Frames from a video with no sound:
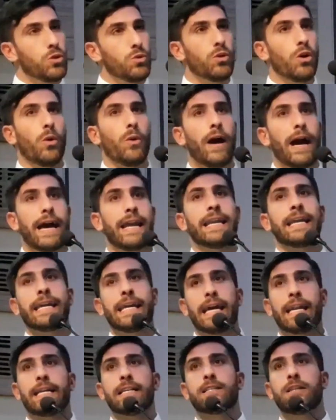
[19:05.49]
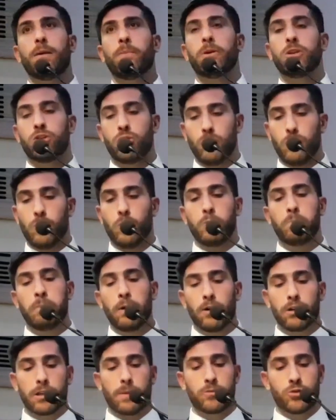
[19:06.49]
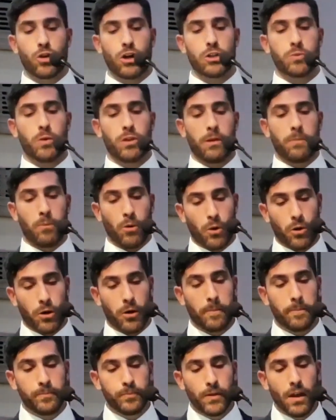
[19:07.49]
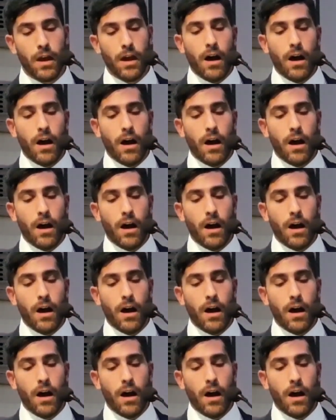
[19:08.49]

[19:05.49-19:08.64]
to go ahead and getting someone to build up trust with the broker.